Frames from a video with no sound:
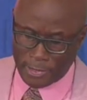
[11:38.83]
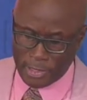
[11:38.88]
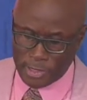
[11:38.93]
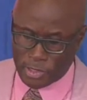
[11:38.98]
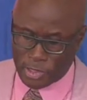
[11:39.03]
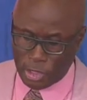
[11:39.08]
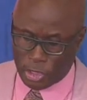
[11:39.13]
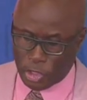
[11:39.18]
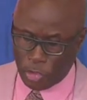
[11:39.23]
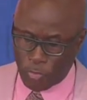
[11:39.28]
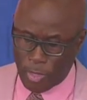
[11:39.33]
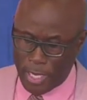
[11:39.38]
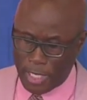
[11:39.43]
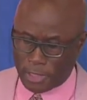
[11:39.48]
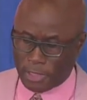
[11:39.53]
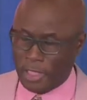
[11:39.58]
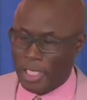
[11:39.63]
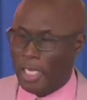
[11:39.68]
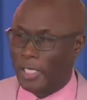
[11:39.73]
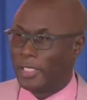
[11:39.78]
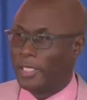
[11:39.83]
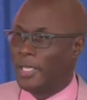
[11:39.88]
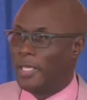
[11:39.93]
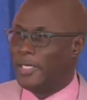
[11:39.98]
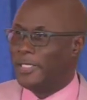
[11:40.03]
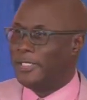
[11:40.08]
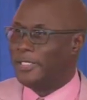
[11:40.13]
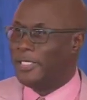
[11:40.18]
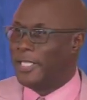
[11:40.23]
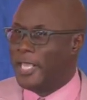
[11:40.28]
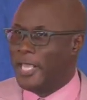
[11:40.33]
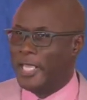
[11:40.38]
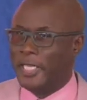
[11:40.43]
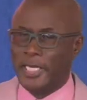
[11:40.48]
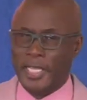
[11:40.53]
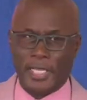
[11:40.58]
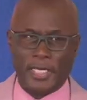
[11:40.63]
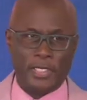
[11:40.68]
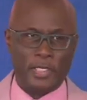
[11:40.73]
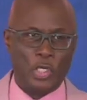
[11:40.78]
and the situation
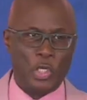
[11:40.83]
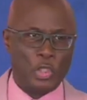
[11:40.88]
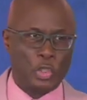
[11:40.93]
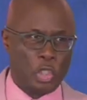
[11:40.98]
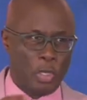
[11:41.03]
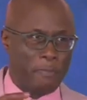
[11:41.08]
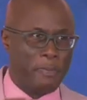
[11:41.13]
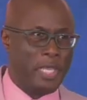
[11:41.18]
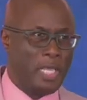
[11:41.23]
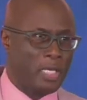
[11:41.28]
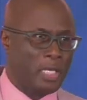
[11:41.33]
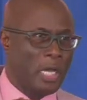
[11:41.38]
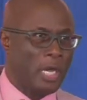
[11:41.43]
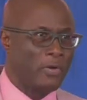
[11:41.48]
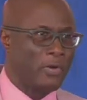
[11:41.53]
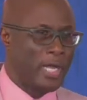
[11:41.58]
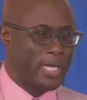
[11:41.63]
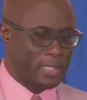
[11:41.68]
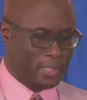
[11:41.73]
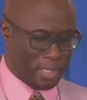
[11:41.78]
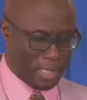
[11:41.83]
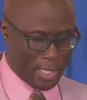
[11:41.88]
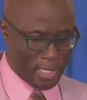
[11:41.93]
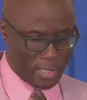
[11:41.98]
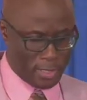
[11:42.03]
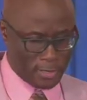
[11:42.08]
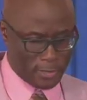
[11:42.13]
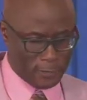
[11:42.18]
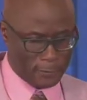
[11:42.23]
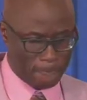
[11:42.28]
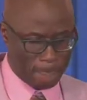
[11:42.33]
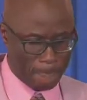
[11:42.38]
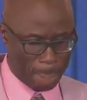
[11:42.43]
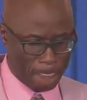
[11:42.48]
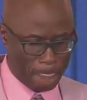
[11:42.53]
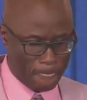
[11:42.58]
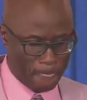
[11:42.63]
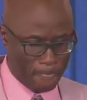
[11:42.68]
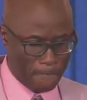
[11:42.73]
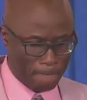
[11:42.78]
needed to be corrected.
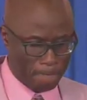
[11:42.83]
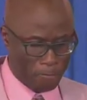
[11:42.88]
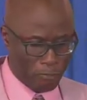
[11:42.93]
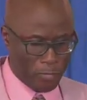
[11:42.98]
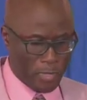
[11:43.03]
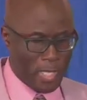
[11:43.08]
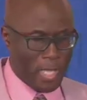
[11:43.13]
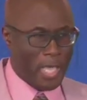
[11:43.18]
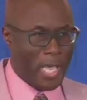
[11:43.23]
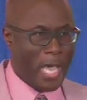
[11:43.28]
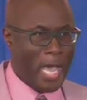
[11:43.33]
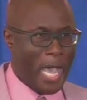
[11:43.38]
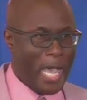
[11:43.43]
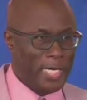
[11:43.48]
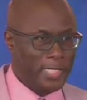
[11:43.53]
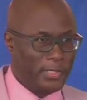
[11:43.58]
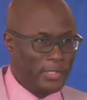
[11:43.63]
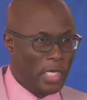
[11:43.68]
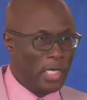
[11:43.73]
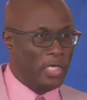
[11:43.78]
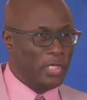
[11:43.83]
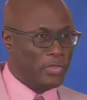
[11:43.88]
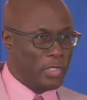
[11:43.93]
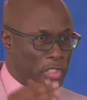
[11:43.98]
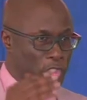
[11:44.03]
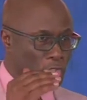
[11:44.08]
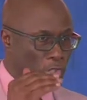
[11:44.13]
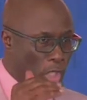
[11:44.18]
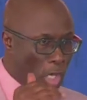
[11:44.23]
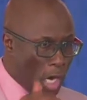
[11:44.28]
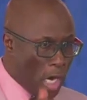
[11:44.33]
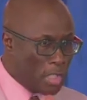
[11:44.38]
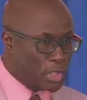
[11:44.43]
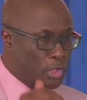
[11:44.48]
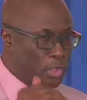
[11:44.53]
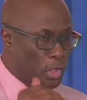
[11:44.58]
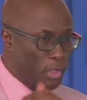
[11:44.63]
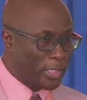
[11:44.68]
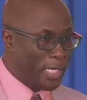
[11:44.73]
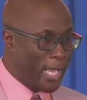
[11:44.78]
And the
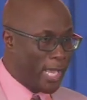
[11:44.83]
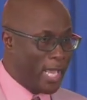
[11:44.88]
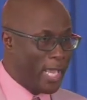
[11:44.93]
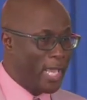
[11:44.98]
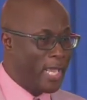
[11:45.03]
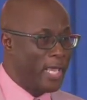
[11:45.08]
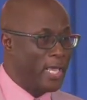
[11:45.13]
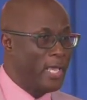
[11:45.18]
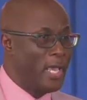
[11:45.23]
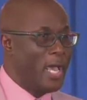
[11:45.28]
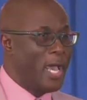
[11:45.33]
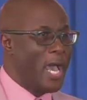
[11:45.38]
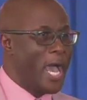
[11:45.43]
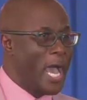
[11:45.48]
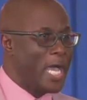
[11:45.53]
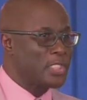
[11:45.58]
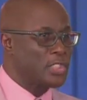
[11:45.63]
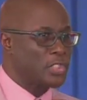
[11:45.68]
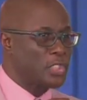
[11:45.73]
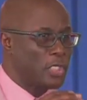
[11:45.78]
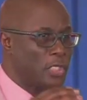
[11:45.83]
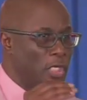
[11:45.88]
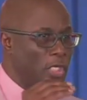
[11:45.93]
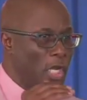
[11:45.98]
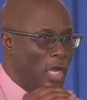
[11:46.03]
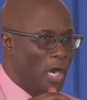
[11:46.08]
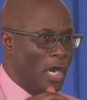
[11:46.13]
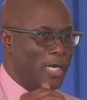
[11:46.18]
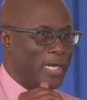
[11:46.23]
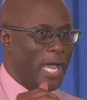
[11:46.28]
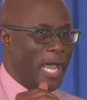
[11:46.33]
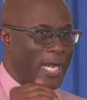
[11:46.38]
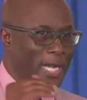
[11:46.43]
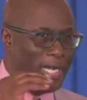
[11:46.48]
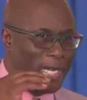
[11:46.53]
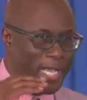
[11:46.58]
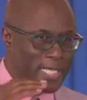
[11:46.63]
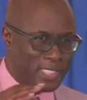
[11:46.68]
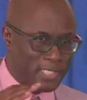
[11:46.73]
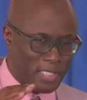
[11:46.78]
church today has to learn a
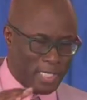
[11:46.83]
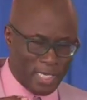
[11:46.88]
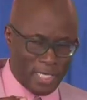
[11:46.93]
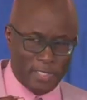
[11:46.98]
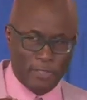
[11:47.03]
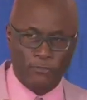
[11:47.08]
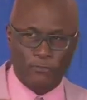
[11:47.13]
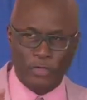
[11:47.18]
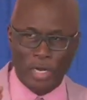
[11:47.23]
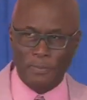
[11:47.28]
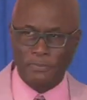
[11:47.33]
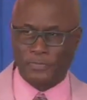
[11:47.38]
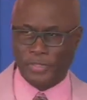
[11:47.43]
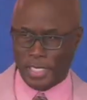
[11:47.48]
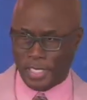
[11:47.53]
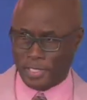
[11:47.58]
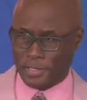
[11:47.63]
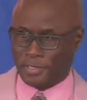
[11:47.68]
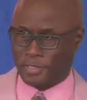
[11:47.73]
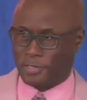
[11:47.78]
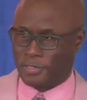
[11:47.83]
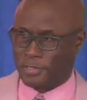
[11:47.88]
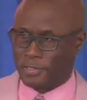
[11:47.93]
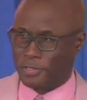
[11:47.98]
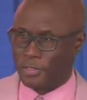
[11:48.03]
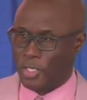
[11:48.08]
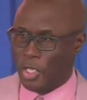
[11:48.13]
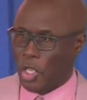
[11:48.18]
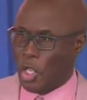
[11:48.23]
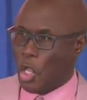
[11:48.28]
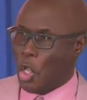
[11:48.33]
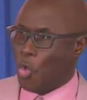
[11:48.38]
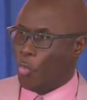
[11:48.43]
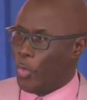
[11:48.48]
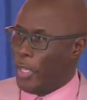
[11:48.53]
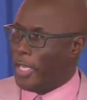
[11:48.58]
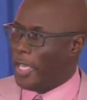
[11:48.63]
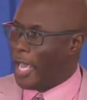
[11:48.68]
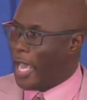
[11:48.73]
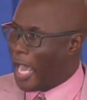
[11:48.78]
lesson from this.
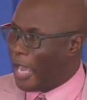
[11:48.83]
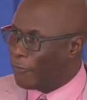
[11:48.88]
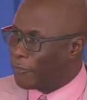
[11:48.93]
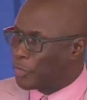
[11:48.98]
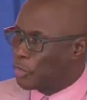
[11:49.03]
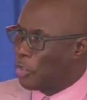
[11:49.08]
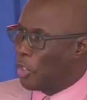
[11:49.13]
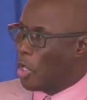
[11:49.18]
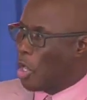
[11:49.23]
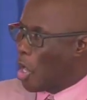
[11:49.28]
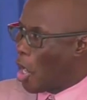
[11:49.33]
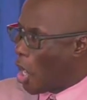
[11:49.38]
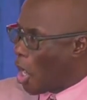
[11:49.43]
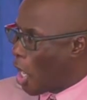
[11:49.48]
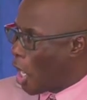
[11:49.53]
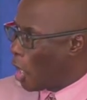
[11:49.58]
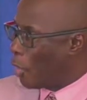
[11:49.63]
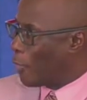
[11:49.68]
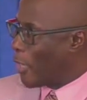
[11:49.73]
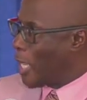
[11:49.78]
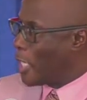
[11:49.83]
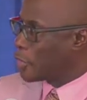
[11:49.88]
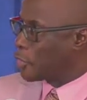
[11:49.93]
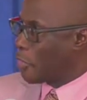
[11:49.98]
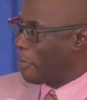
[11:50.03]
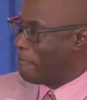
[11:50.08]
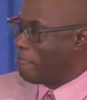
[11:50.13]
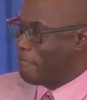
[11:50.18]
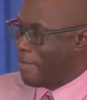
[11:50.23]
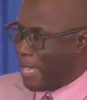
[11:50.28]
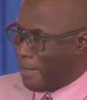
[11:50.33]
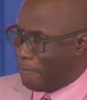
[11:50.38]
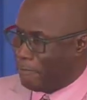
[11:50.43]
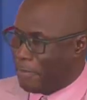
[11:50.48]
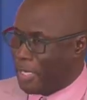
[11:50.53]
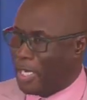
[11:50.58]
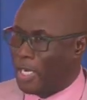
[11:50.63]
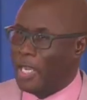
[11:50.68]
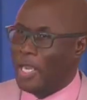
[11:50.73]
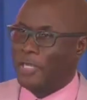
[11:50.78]
We have to always
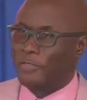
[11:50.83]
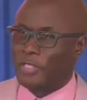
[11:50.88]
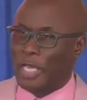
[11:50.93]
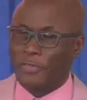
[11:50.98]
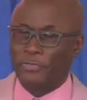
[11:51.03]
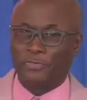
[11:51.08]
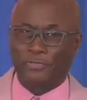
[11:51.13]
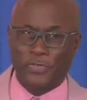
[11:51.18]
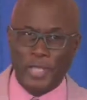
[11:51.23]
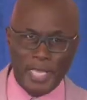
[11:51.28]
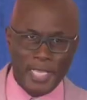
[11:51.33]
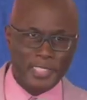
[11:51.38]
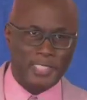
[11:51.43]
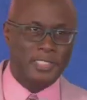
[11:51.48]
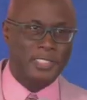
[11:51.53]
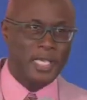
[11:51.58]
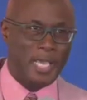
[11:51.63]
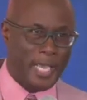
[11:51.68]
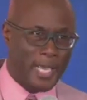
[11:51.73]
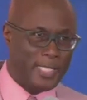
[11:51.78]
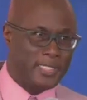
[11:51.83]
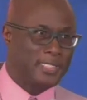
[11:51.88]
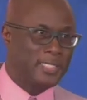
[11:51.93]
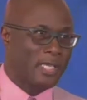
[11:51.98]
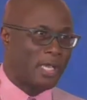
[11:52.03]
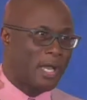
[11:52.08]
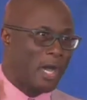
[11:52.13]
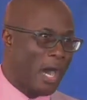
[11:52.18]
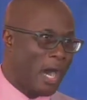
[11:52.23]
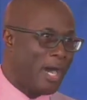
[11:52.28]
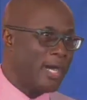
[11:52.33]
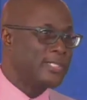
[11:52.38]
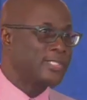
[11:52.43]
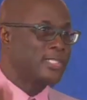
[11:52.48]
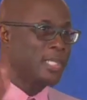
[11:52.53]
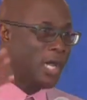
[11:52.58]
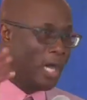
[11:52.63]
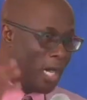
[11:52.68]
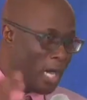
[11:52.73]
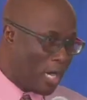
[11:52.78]
remember that this is
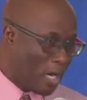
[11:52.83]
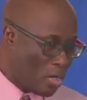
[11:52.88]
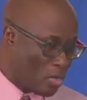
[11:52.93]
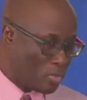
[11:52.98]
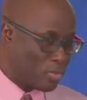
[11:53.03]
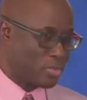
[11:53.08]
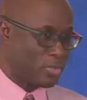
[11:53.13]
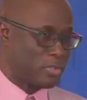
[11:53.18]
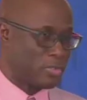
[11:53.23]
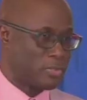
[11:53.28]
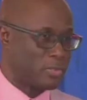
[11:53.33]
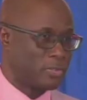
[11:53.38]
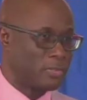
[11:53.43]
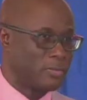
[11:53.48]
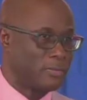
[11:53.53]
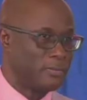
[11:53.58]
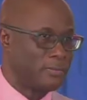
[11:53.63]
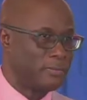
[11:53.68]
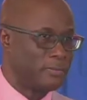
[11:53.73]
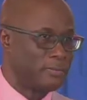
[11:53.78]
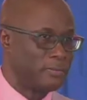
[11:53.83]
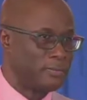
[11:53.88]
God's house.